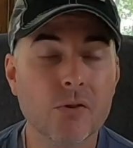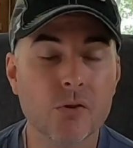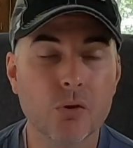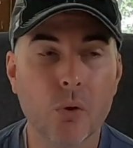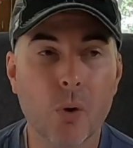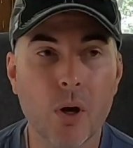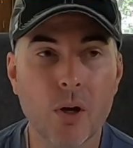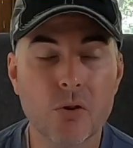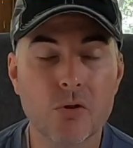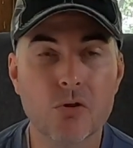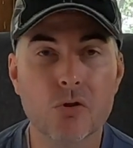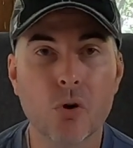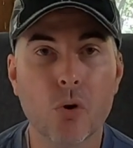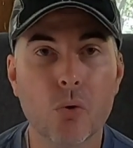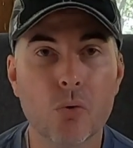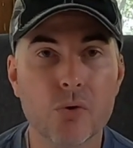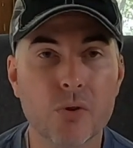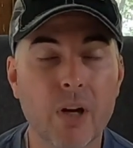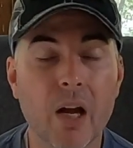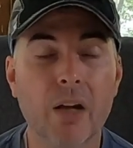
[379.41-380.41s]
So I
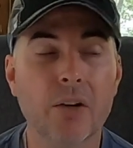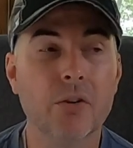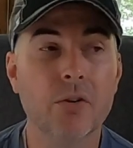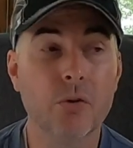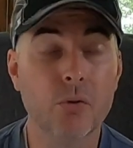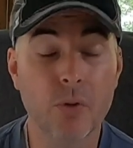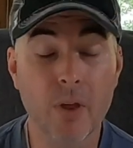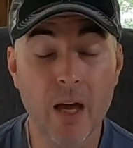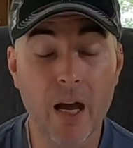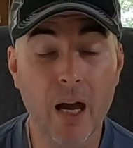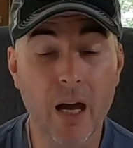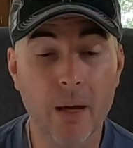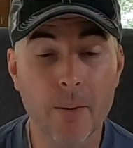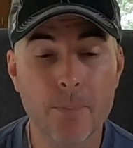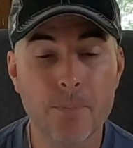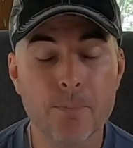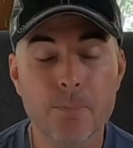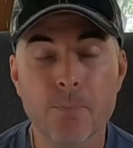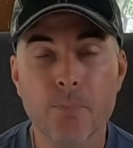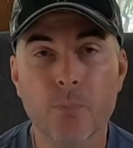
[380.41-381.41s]
chose not to do
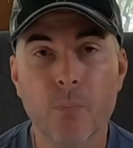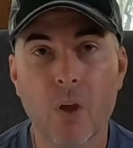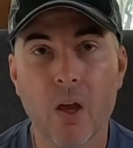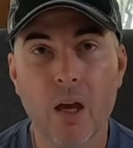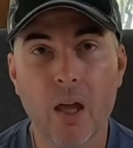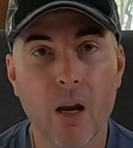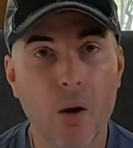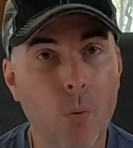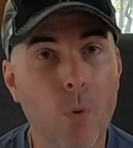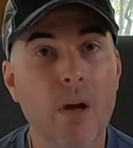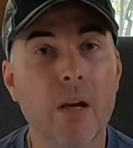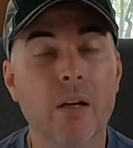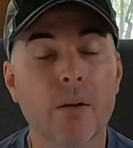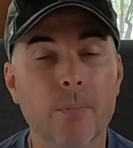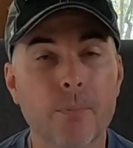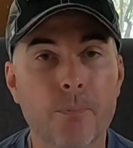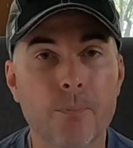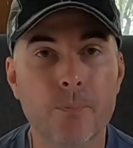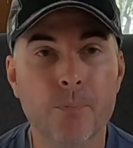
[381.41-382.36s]
that, and I waited.